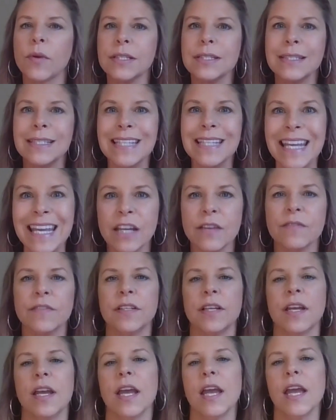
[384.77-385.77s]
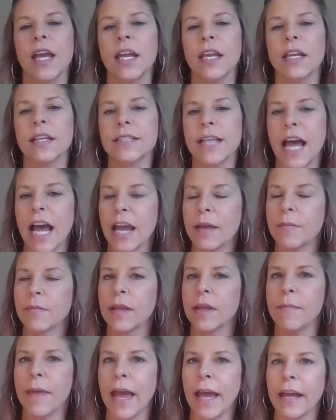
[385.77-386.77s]
received in a
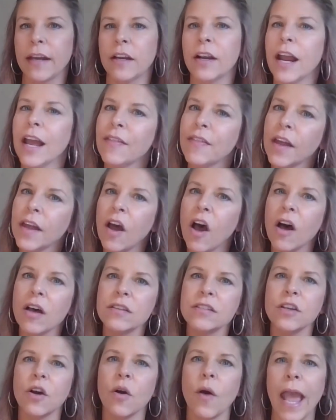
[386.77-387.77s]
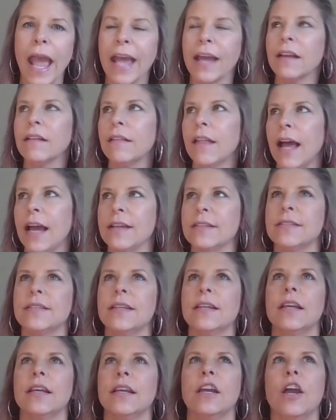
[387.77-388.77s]
timely manner. And then also
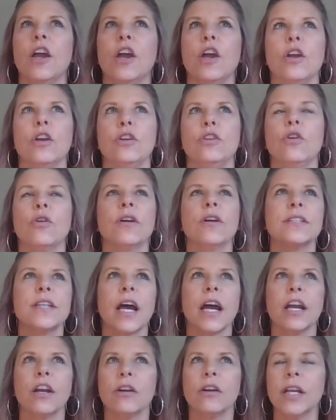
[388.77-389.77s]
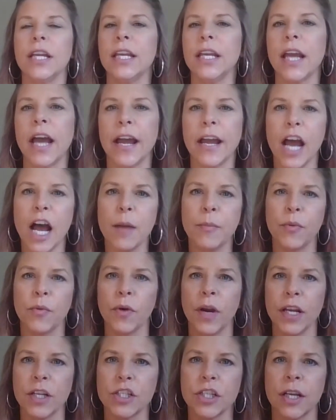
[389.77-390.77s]
analyzing your entire EDI
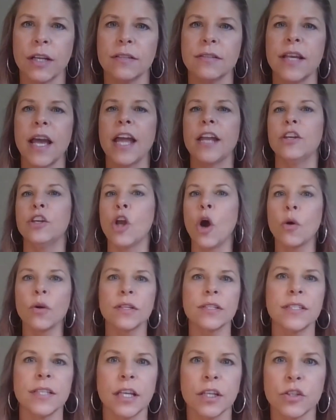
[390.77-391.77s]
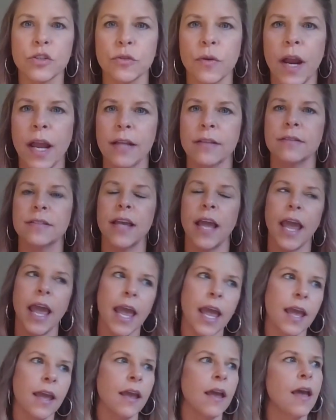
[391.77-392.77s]
operations and noticing trends.
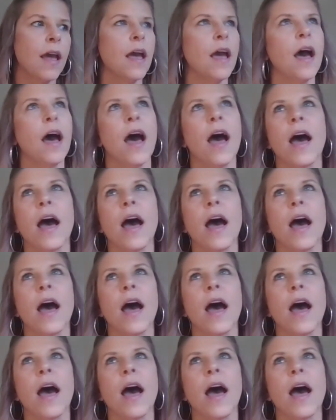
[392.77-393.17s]
Hey,